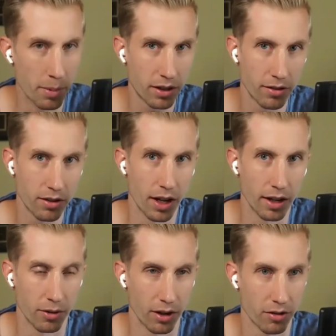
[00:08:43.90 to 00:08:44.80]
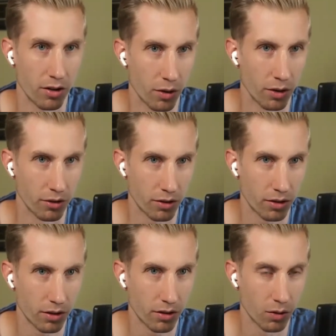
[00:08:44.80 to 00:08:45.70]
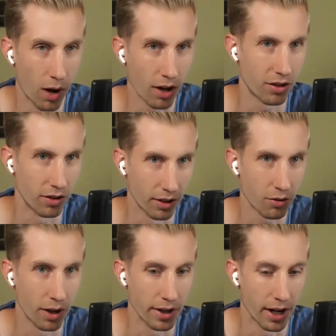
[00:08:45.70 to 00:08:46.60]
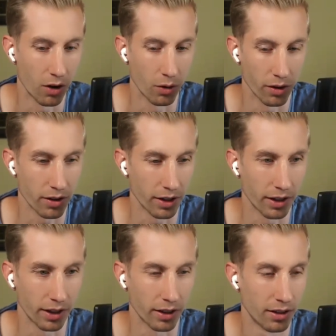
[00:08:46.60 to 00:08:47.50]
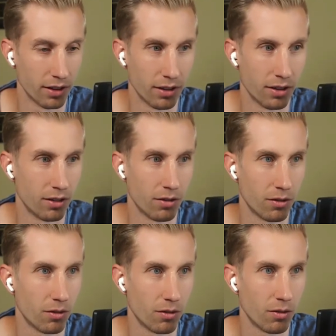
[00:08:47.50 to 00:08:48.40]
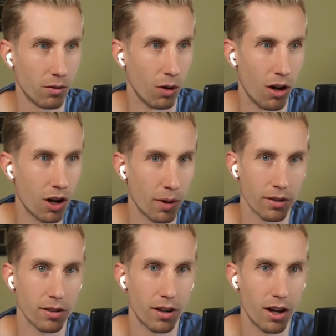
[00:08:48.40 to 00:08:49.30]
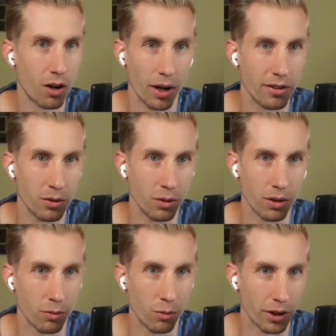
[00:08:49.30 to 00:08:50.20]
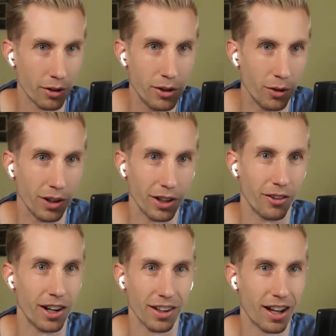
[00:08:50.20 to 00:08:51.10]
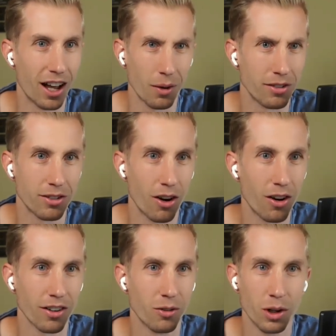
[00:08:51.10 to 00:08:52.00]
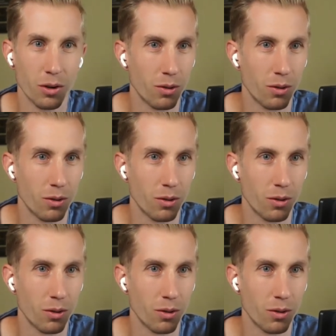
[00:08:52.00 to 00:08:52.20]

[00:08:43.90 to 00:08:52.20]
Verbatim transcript: there's a lot of restaurant owners watching this right now who are thinking, well, how do I how do I do what you're doing, right? Like, how do I start? Where